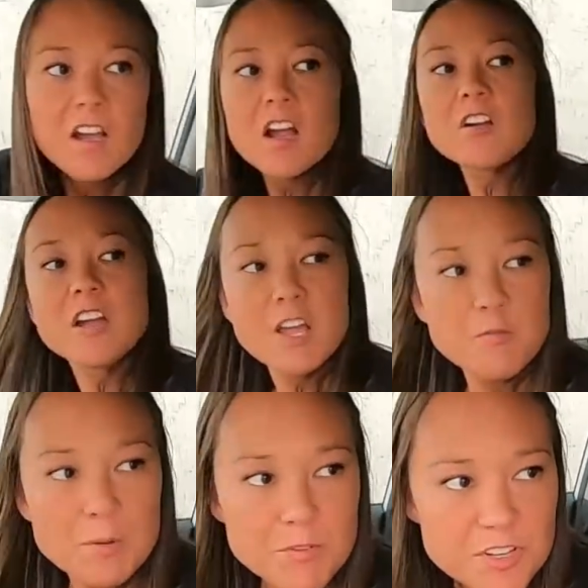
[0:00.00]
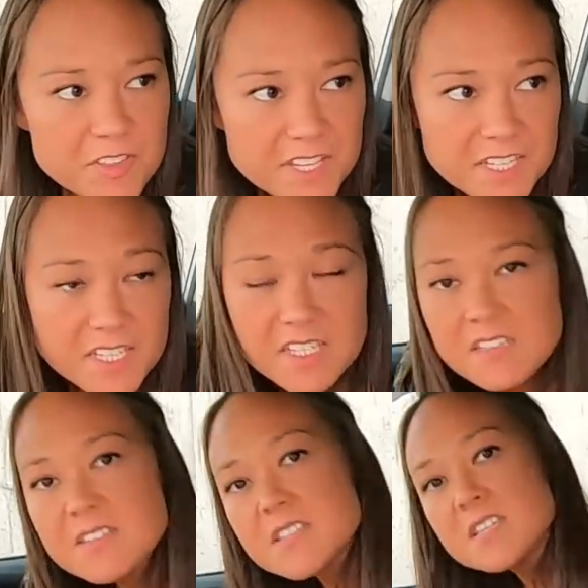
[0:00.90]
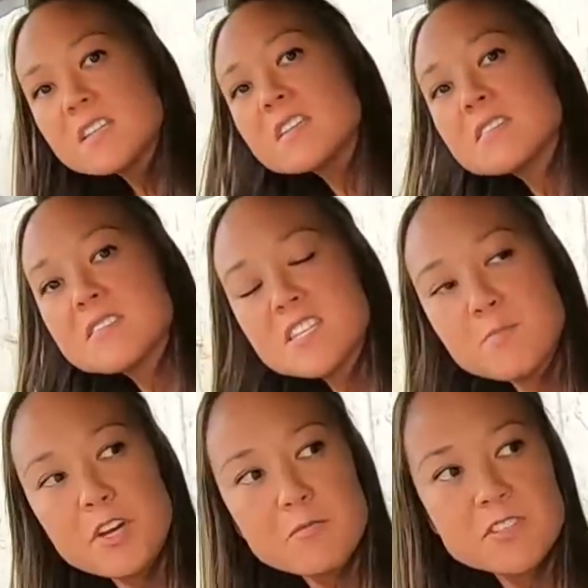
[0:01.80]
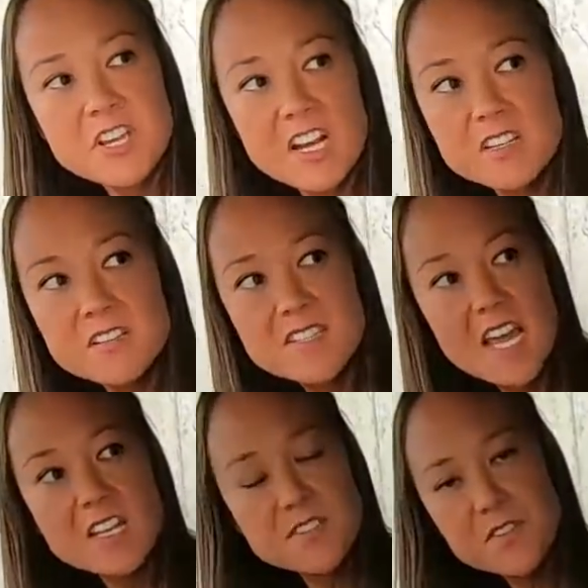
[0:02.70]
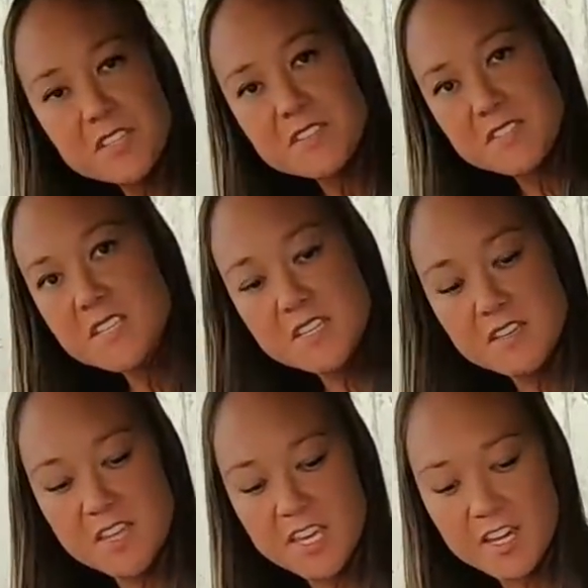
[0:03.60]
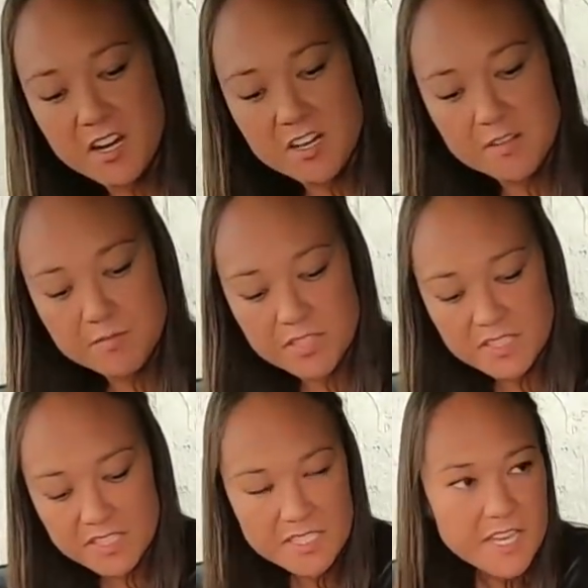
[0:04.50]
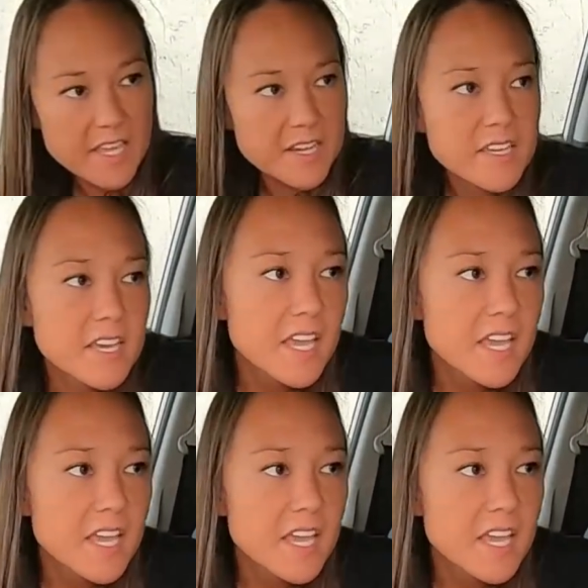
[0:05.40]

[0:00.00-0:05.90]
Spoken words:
All right, one more thing it needs is seatbelt retractors. As you can see, they are completely dead.